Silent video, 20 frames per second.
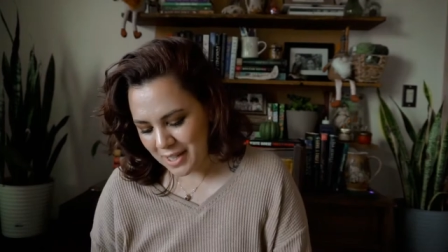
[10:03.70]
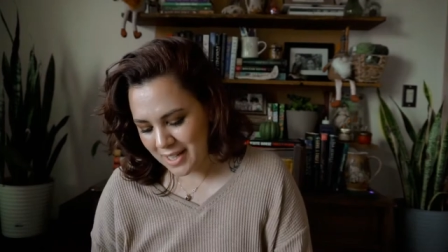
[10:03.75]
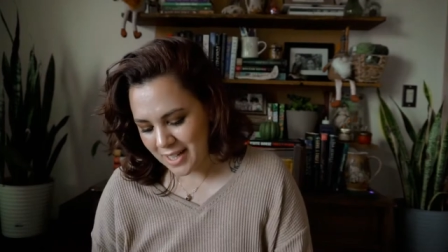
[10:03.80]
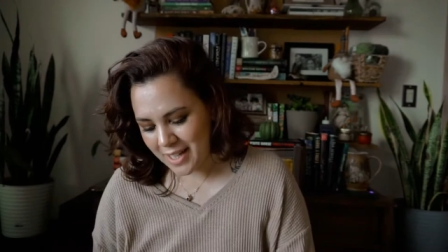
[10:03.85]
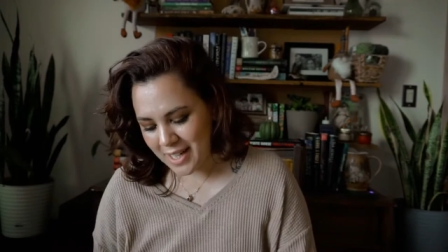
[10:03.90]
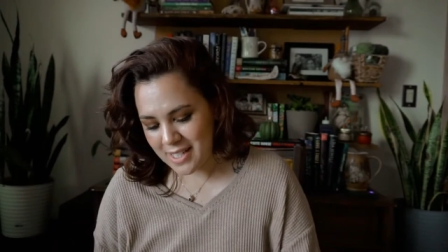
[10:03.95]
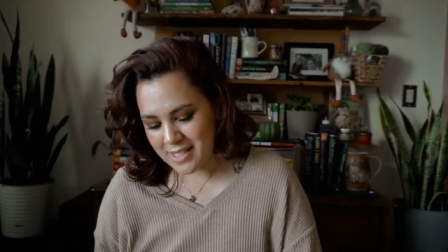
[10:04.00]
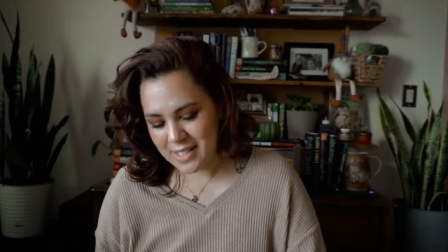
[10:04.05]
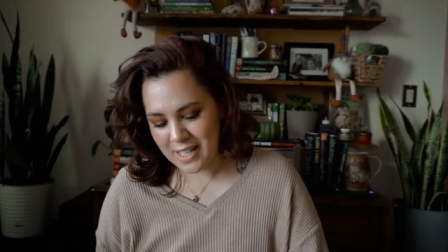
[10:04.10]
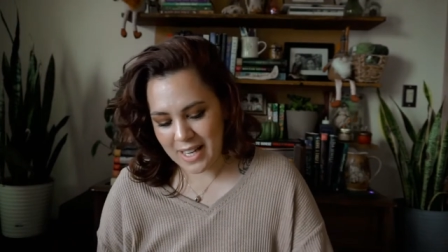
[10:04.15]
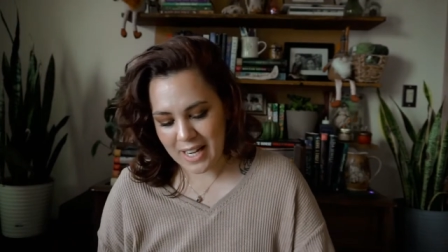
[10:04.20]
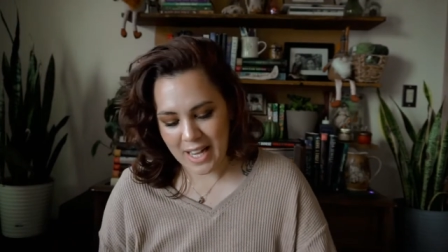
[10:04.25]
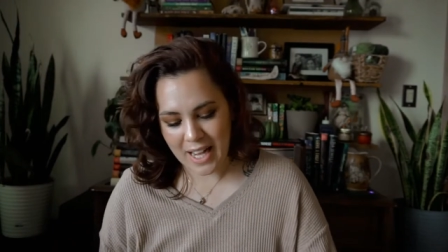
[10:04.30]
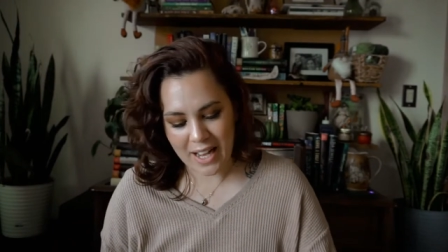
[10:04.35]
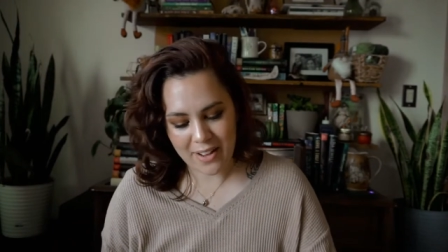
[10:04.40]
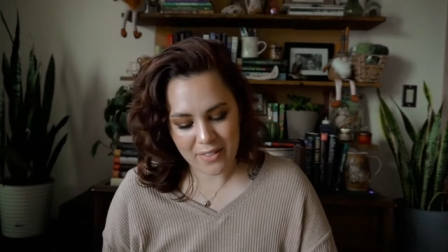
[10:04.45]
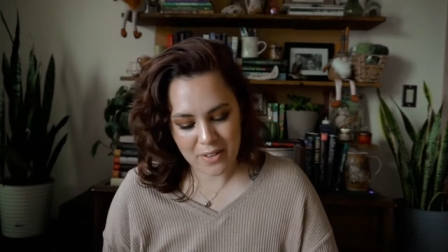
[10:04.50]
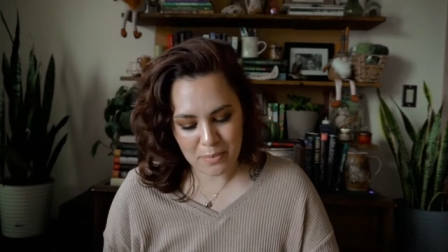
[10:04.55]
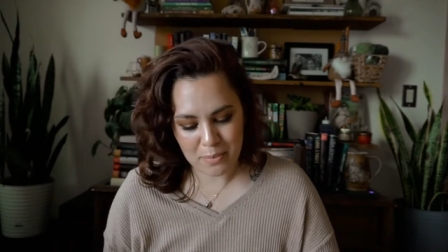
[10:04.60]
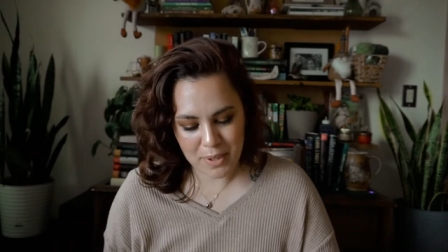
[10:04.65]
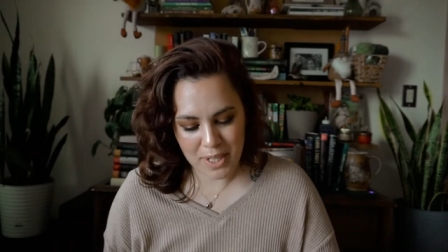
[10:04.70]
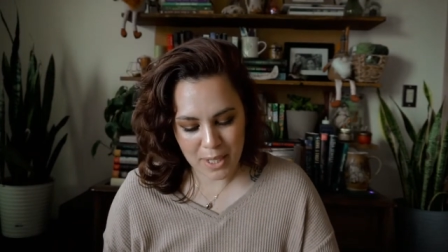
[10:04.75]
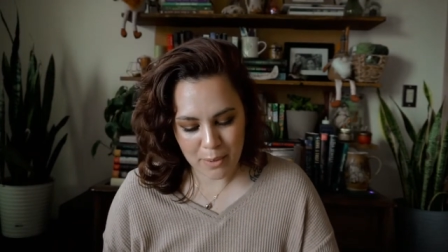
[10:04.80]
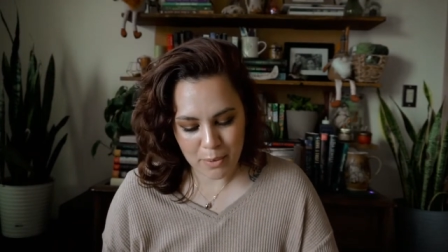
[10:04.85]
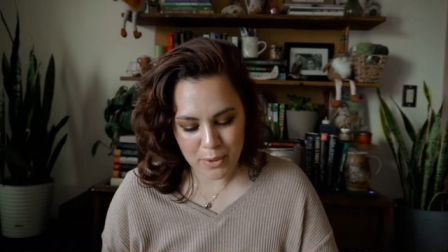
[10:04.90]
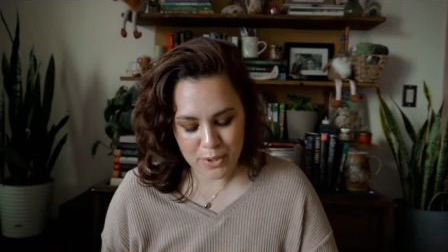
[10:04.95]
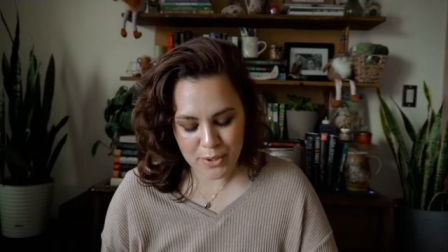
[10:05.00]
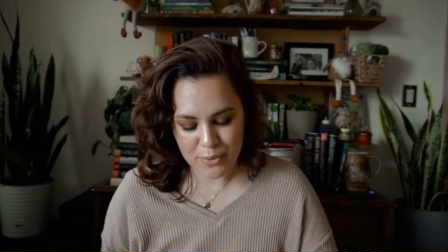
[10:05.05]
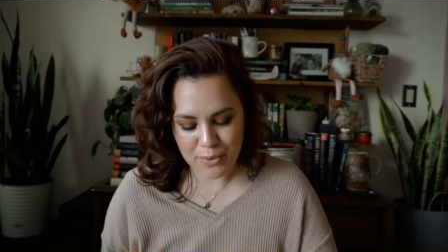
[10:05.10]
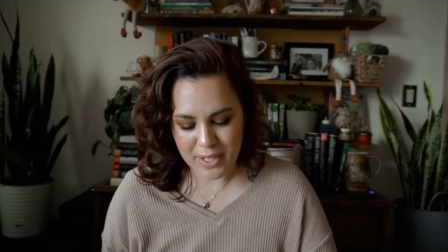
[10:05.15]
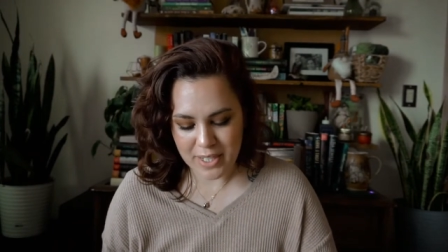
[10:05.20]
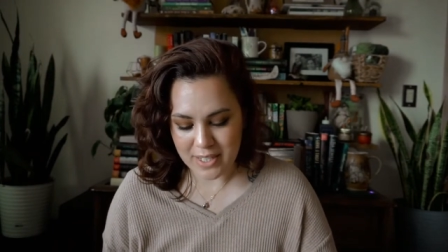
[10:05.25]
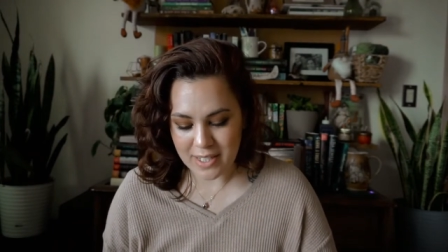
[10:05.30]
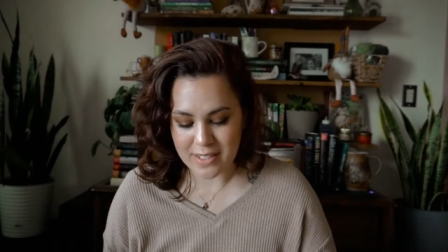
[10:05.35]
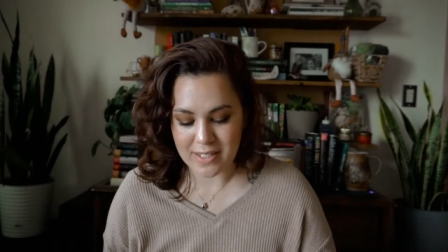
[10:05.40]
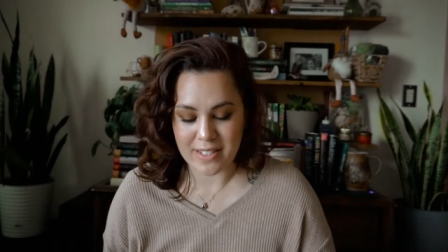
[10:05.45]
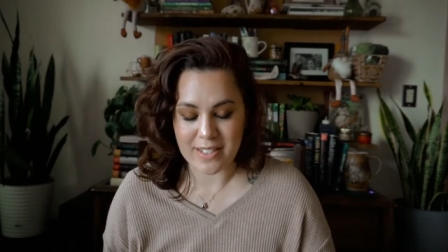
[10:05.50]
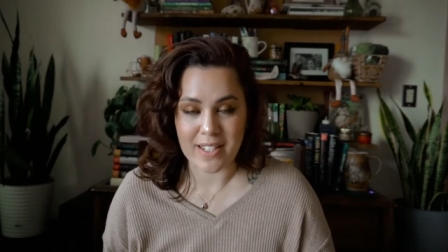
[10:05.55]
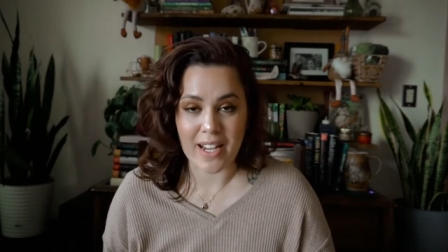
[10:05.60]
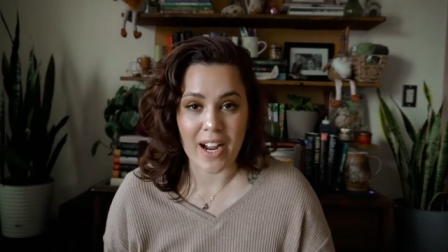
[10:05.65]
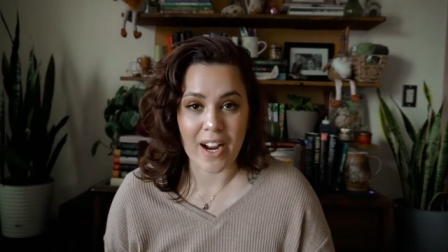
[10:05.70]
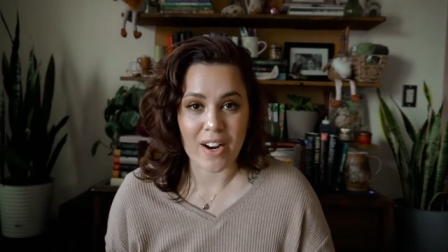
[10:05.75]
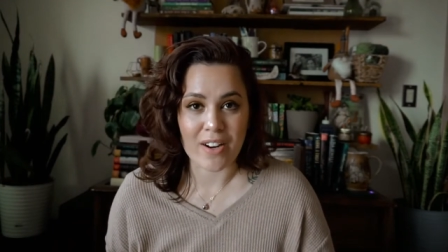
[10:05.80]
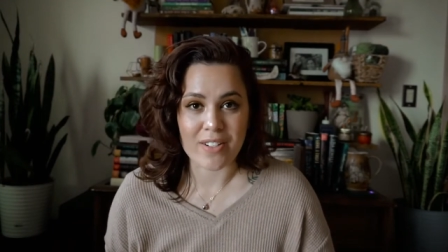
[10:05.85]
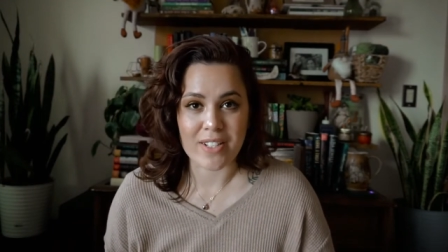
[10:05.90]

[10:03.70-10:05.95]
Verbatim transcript: like I said, I haven't been able to read this entire